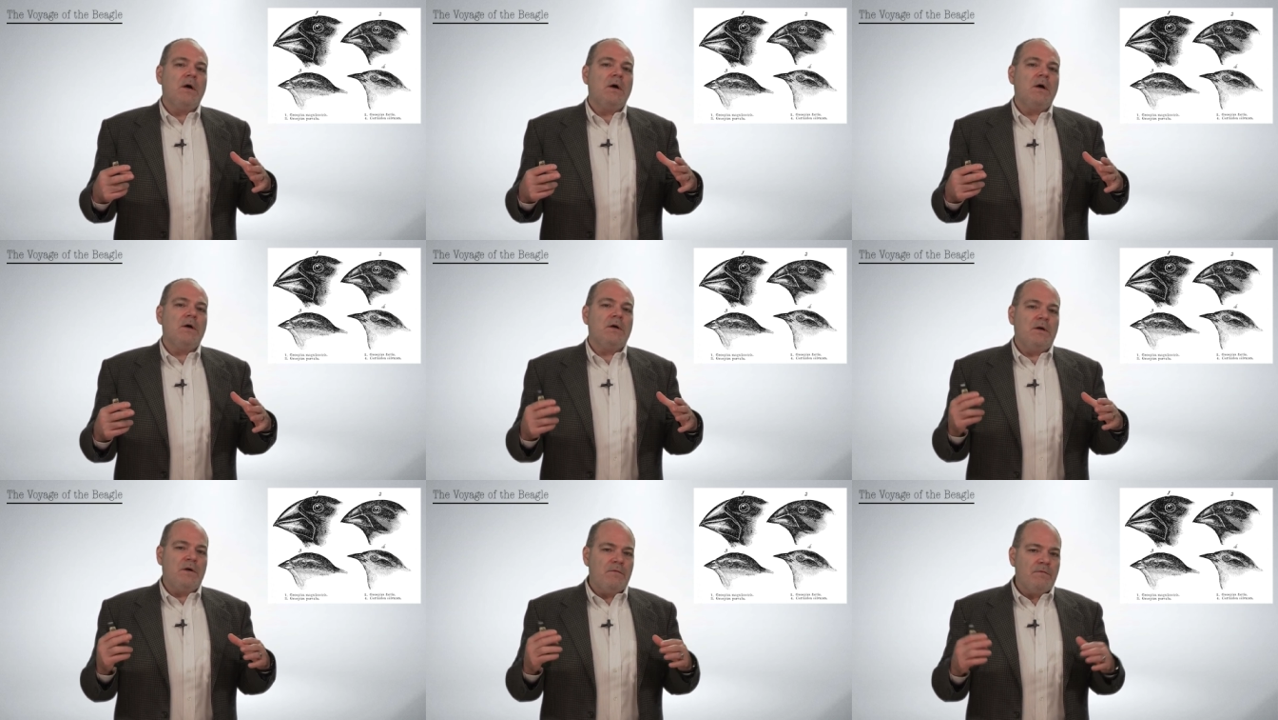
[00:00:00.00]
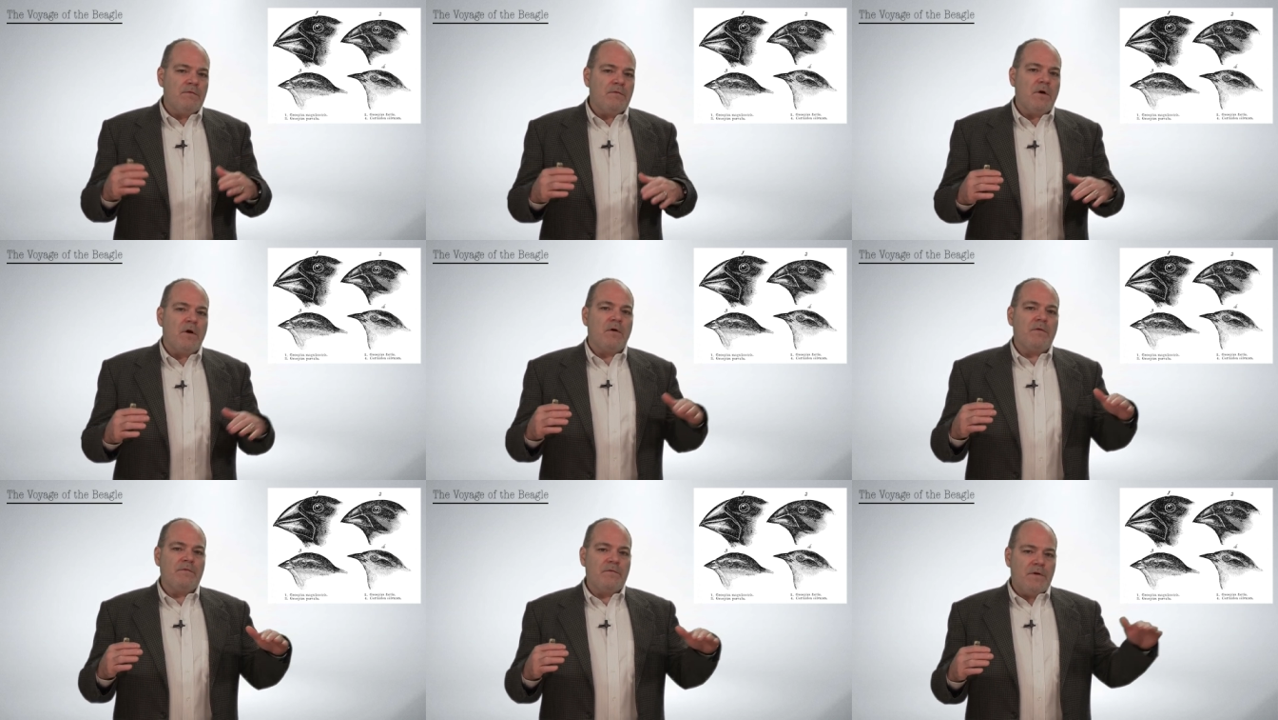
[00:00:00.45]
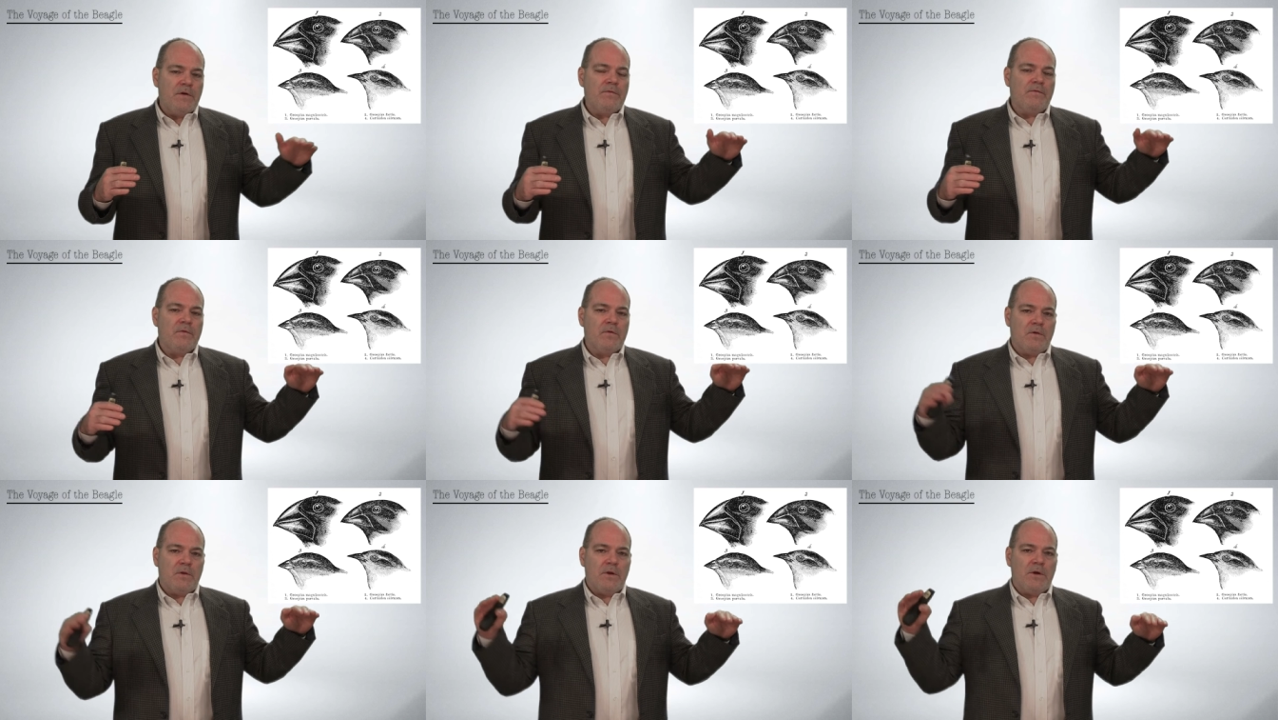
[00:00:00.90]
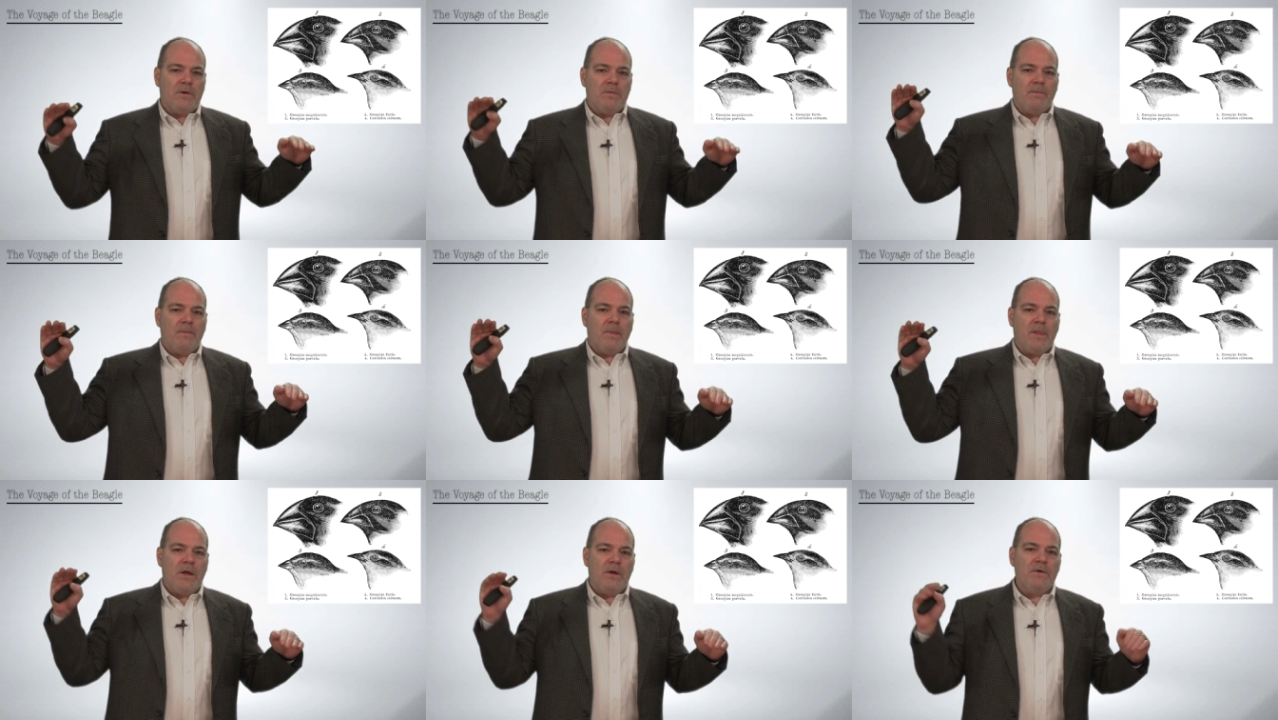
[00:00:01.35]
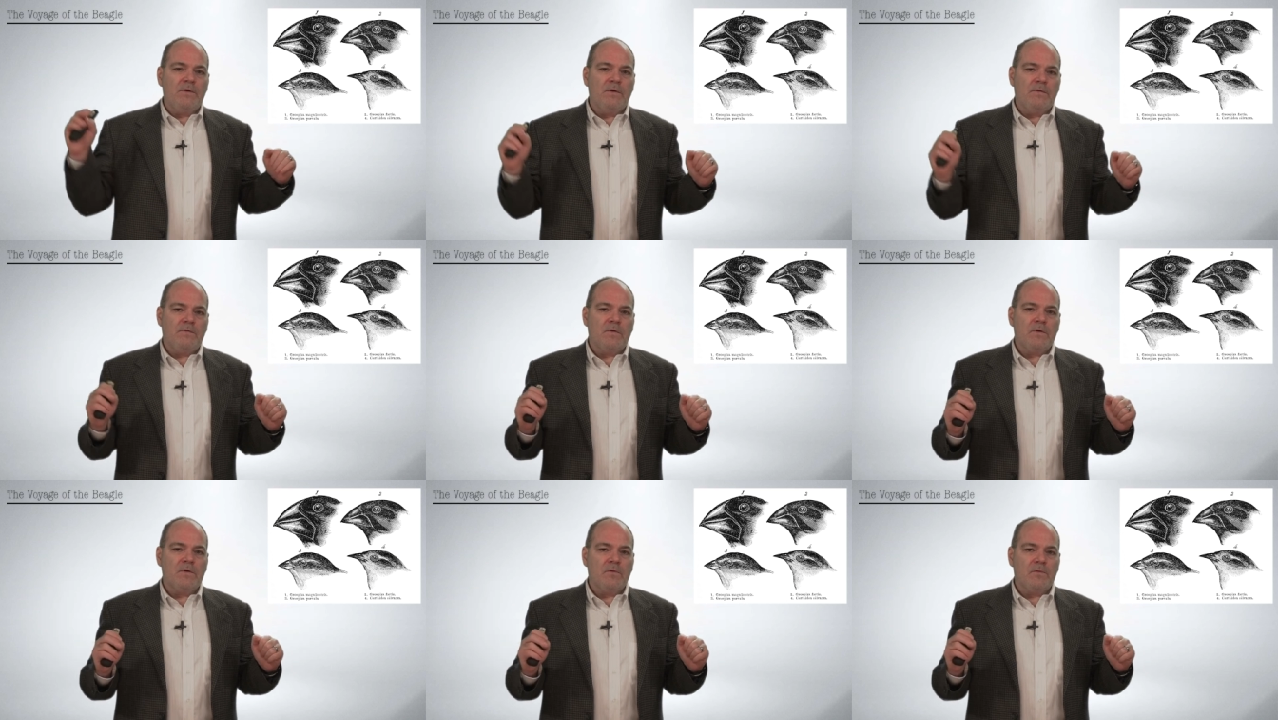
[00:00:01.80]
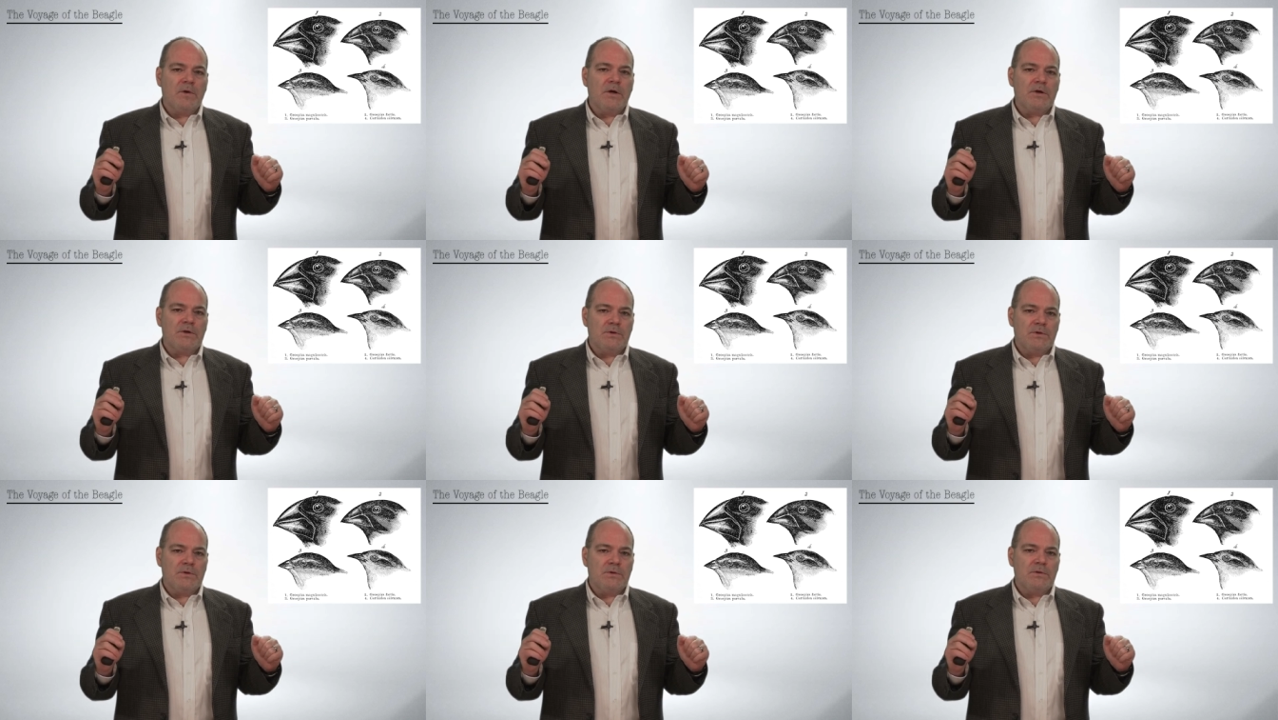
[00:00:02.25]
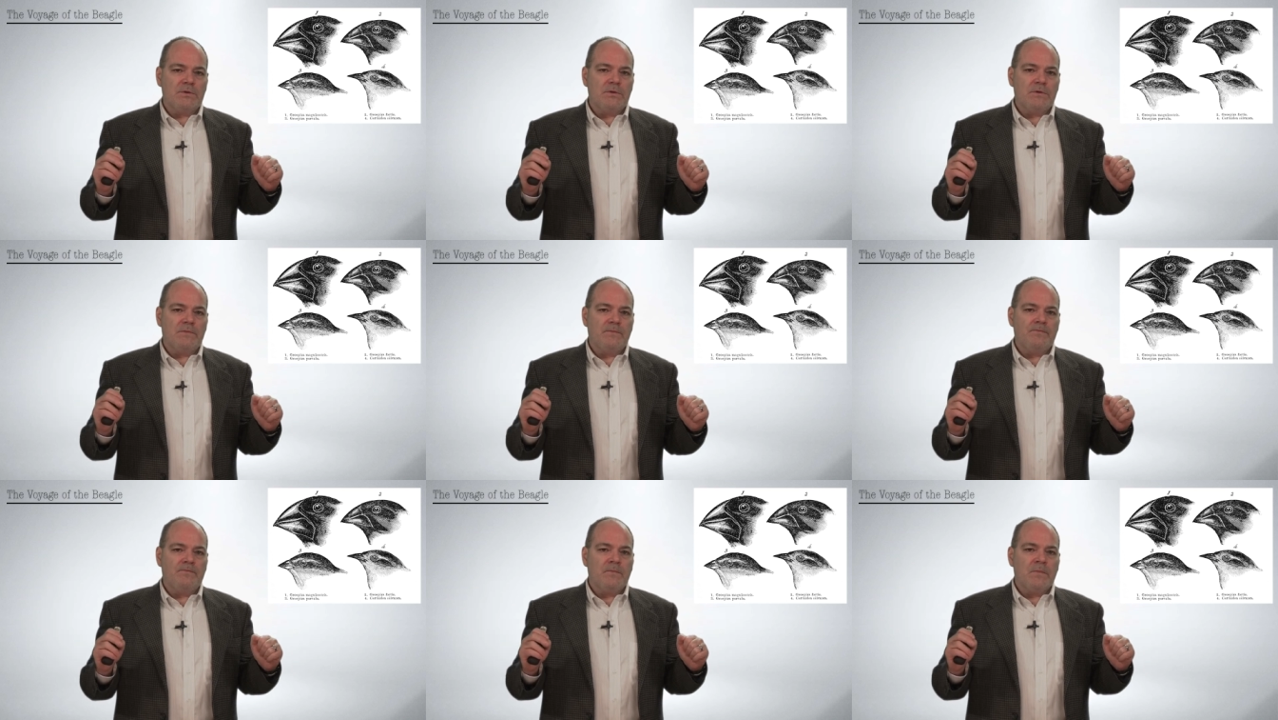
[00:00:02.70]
uh, evolved differently in different directions,